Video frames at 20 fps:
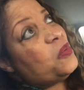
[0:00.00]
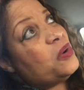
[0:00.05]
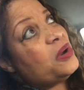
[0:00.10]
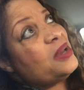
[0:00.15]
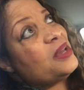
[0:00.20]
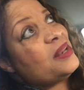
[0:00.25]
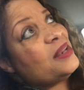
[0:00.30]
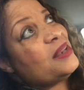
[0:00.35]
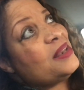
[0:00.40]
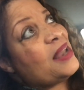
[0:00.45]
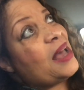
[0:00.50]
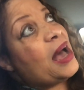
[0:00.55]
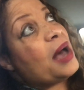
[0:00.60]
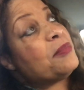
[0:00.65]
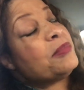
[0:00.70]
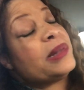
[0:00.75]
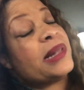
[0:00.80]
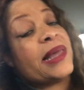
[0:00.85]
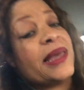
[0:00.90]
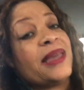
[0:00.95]
when
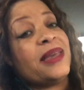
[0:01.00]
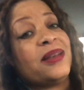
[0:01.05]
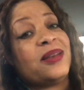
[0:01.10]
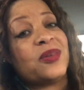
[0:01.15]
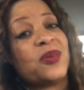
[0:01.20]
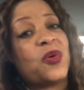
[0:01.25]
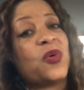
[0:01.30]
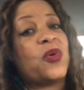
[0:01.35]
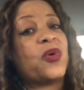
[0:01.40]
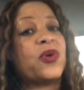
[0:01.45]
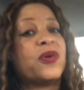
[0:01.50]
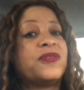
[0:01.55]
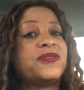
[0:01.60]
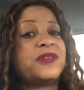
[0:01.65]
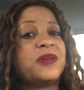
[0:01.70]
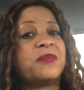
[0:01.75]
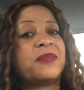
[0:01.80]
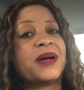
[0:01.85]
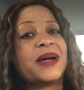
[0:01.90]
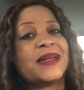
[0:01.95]
I'm late or if
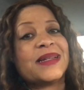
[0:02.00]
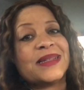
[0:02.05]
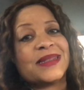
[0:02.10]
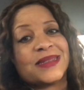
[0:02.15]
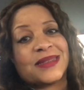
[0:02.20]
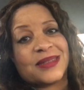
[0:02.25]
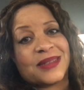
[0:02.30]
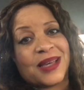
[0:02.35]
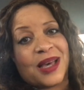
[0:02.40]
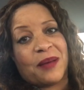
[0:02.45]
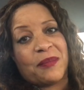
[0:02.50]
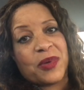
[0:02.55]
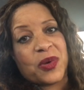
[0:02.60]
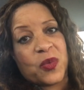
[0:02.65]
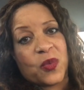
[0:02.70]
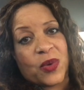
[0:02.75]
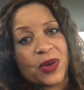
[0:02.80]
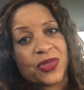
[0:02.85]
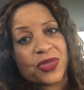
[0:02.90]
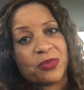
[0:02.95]
somebody's
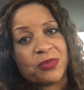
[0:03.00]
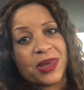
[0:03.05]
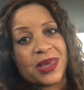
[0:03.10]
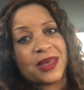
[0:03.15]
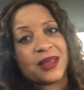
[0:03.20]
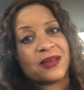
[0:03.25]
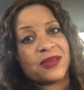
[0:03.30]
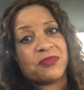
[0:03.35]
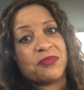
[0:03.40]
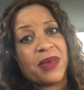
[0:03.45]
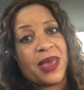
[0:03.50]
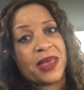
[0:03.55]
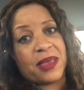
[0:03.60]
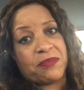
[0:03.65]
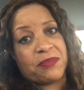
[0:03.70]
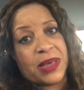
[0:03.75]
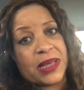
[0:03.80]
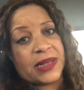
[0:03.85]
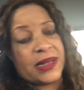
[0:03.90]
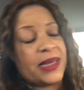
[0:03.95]
coming with me and
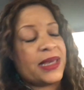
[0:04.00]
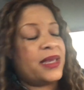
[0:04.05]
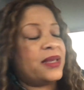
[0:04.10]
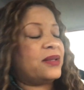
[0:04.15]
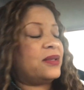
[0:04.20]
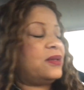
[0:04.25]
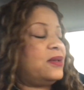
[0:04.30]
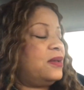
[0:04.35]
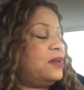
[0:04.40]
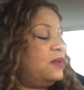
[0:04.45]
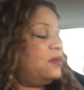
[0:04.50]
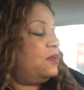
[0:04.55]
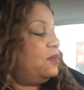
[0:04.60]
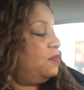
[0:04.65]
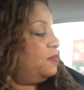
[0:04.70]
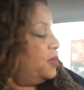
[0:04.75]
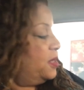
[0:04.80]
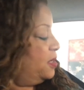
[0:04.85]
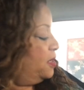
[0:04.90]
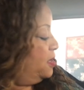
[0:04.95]
make me late.
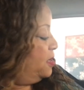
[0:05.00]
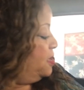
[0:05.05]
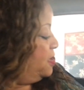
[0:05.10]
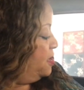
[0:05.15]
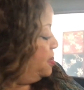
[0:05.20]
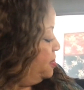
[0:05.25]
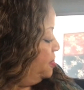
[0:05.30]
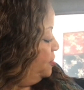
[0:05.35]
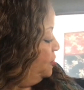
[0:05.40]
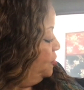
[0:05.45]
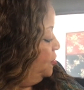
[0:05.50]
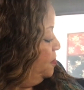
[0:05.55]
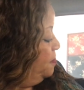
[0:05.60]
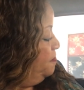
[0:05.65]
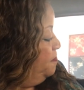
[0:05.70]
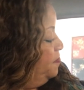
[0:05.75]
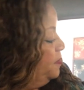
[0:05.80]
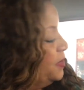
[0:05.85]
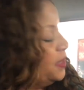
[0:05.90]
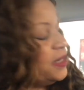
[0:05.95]
Oh my gosh.
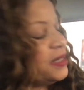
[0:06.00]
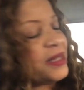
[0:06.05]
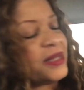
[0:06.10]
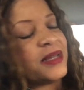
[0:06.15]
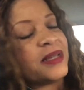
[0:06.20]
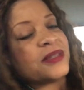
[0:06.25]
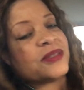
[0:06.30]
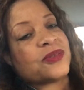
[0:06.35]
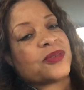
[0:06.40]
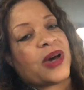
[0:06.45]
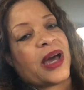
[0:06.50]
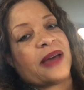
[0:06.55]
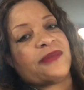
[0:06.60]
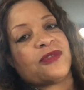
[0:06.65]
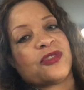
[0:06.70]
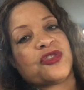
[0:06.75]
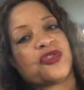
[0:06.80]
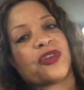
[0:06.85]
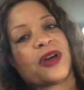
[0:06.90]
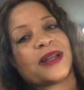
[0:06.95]
So I
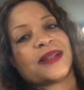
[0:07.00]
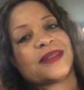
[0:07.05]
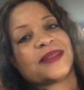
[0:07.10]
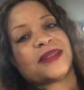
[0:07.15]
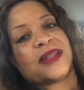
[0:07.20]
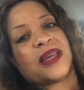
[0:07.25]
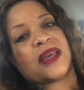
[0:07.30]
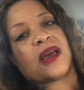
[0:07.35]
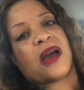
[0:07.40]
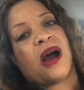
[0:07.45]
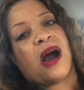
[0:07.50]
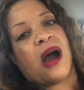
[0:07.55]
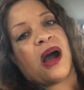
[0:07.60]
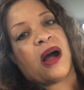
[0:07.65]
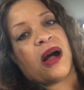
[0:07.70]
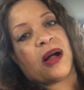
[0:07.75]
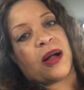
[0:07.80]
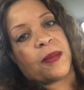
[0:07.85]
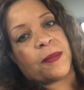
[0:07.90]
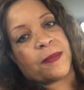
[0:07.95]
have to try to stay
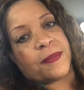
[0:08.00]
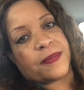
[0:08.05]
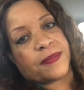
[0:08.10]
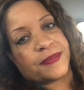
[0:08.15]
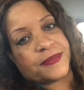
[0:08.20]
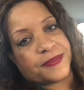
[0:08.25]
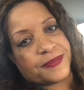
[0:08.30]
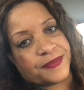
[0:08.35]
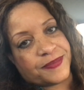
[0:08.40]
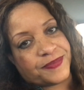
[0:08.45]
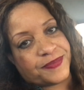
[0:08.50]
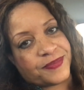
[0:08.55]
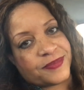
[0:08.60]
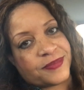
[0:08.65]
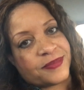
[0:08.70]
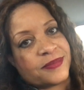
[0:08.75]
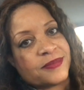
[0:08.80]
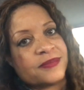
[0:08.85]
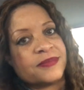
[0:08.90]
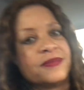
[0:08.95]
calm.
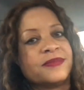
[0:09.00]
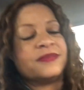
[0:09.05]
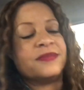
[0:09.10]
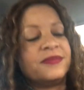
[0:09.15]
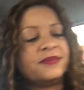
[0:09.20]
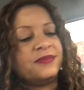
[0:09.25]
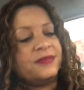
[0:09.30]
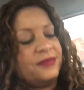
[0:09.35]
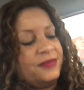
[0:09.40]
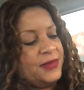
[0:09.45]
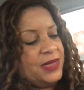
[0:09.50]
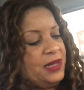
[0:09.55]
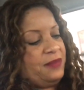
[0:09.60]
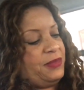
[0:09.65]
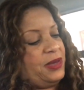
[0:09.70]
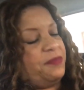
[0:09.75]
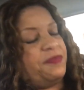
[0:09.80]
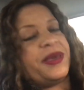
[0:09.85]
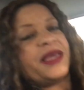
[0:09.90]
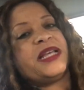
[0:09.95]

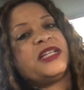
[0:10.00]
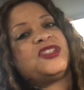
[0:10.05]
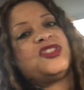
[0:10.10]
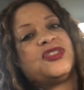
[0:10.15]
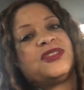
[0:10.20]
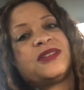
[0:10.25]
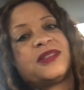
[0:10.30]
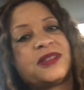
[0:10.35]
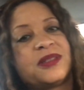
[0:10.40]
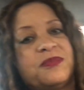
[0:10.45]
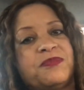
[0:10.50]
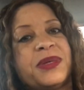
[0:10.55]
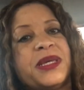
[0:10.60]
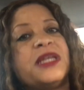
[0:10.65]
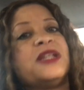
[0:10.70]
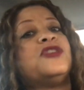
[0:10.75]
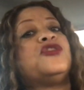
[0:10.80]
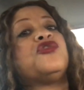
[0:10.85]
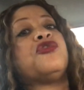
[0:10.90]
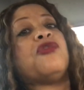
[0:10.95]
My patience is
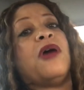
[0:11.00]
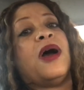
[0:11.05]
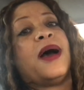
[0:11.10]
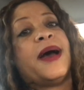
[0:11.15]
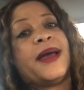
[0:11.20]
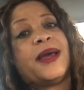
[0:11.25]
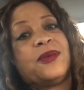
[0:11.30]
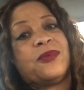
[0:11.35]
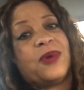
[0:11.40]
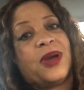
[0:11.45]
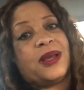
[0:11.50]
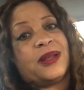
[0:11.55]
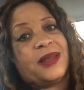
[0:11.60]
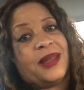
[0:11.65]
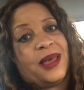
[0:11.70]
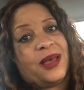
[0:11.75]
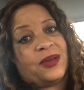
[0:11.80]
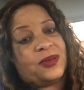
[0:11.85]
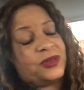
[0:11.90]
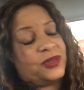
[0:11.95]
being tried right
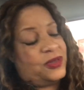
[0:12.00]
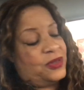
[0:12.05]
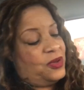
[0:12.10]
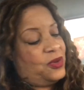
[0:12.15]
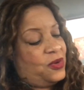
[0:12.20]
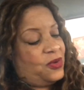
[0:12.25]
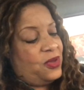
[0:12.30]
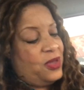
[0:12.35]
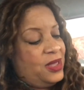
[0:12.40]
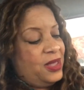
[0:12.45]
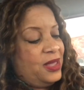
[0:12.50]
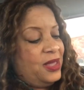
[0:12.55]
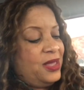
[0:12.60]
now, so